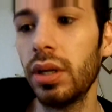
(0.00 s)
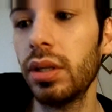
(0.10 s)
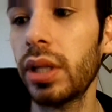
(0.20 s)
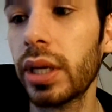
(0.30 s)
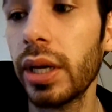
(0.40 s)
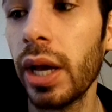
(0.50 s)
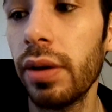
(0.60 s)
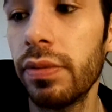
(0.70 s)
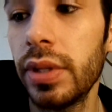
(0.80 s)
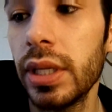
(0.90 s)
like I
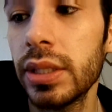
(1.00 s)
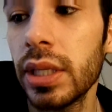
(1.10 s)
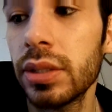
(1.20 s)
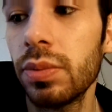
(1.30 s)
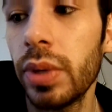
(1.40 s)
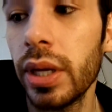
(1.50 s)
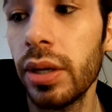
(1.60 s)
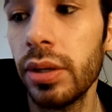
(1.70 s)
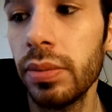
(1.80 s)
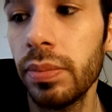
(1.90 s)
have this as
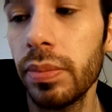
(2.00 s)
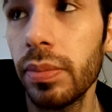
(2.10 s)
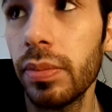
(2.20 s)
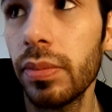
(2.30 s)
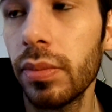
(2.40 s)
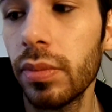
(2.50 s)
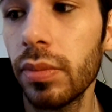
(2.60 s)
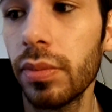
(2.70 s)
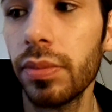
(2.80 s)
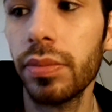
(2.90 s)
well.
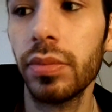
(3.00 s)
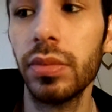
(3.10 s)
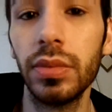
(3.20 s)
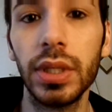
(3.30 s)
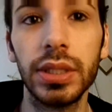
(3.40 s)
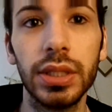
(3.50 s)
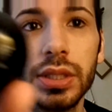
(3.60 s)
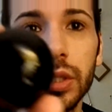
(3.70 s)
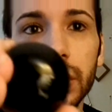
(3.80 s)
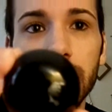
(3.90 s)
This
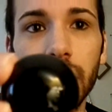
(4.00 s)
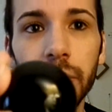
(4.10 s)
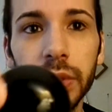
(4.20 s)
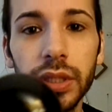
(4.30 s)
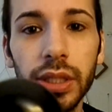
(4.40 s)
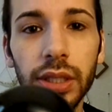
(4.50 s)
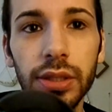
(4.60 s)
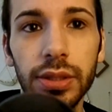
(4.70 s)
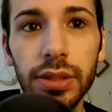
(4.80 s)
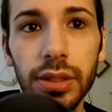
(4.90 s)
is just an
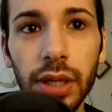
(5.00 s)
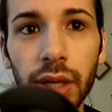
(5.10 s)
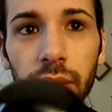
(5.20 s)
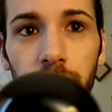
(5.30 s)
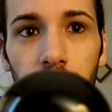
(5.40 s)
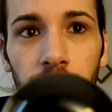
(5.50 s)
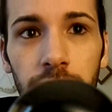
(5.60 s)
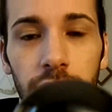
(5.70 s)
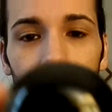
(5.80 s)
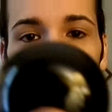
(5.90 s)
obsidian
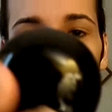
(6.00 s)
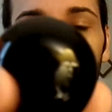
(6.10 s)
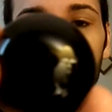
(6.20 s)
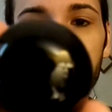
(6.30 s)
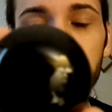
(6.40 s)
crystal ball.